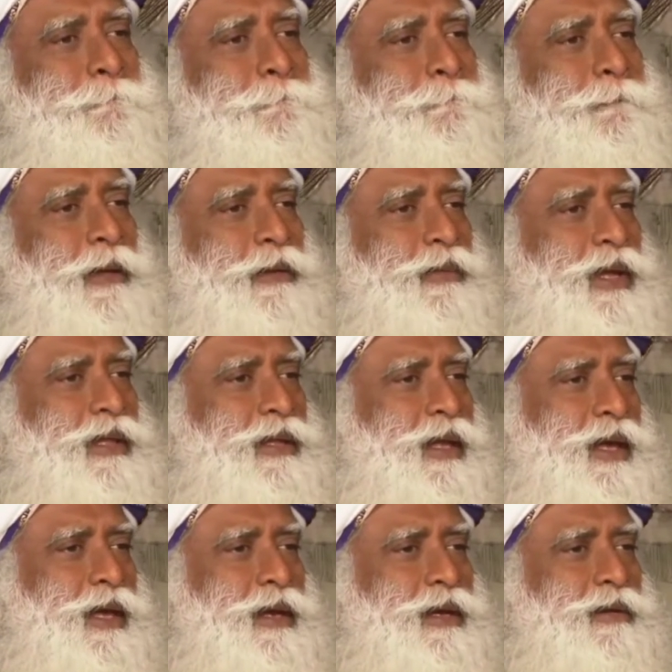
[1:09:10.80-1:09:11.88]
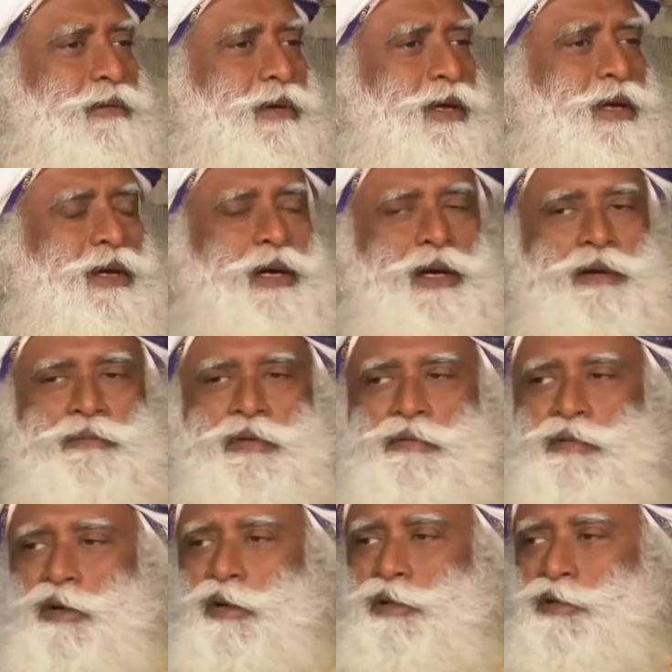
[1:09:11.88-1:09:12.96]
We went there and we
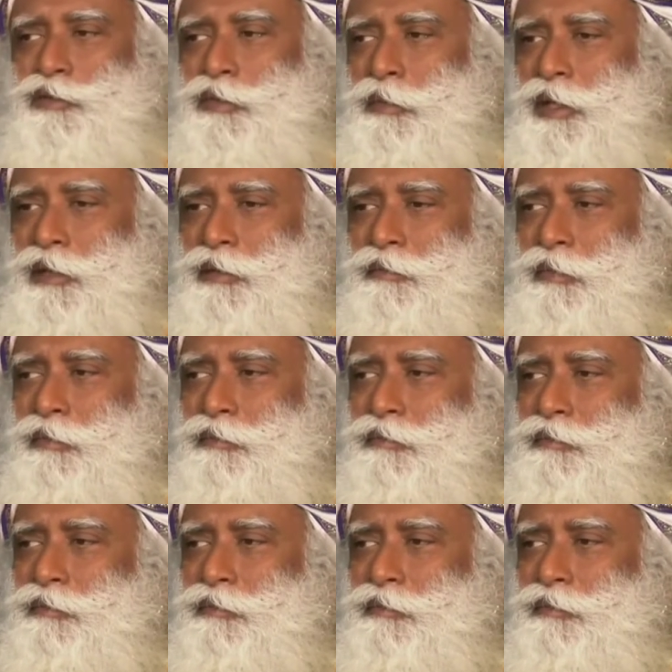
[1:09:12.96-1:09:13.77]
were all swimming.